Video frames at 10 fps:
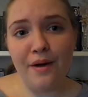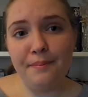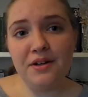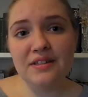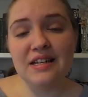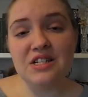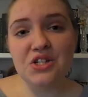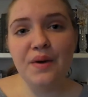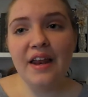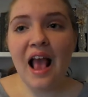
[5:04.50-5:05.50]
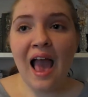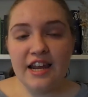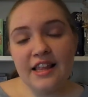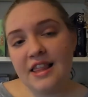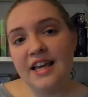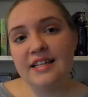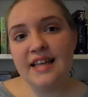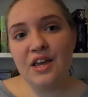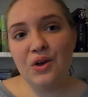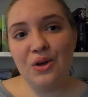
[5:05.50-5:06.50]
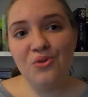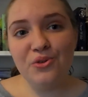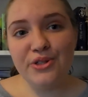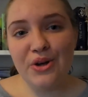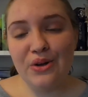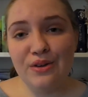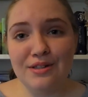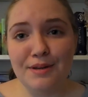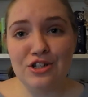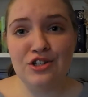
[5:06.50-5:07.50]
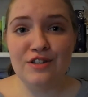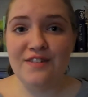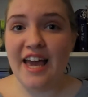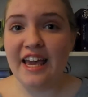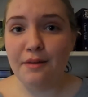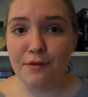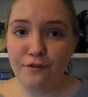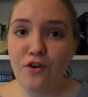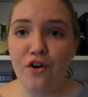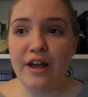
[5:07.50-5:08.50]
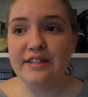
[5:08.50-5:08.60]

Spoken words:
software built into it. Another thing is that you can also use pictures you've taken before.